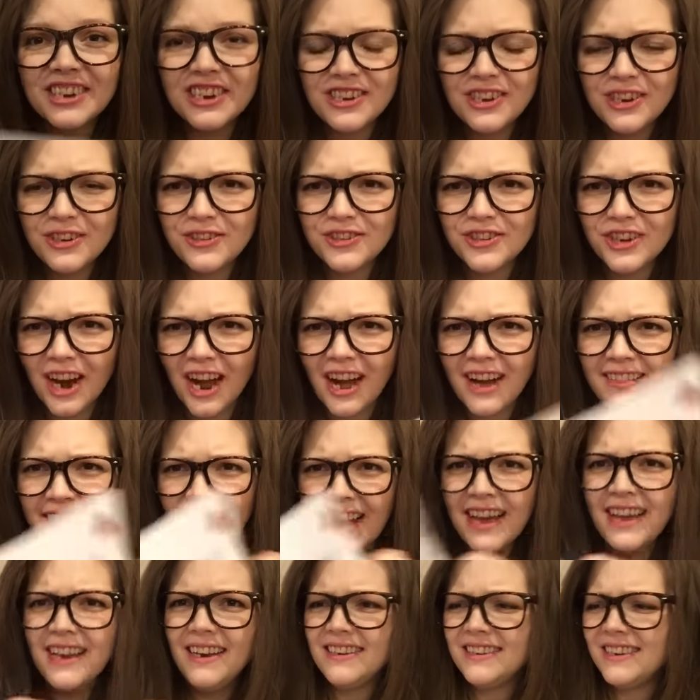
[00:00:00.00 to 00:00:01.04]
Did you draw
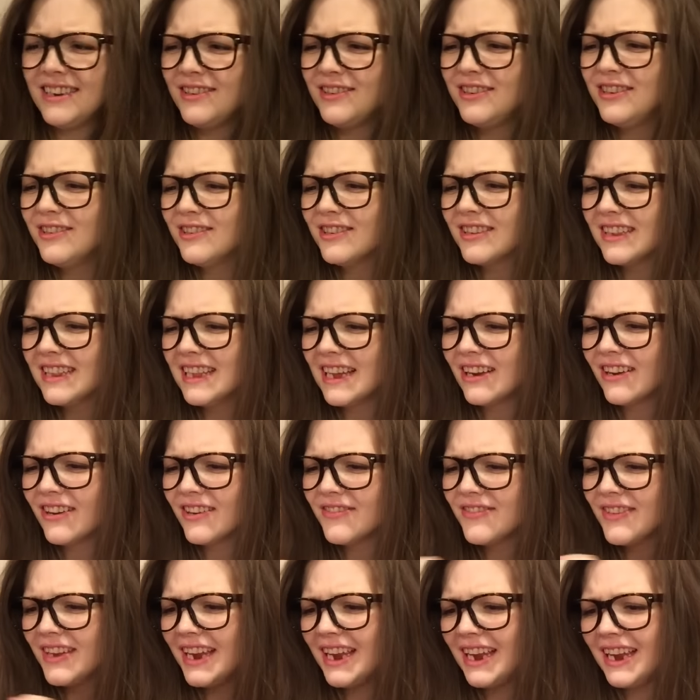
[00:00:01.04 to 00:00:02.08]
that? Do you do
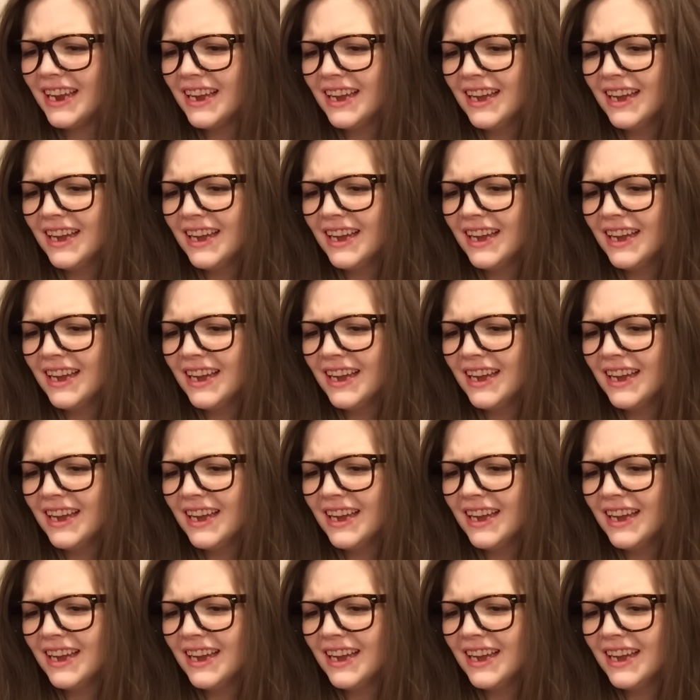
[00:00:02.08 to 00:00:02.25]
calligraphy?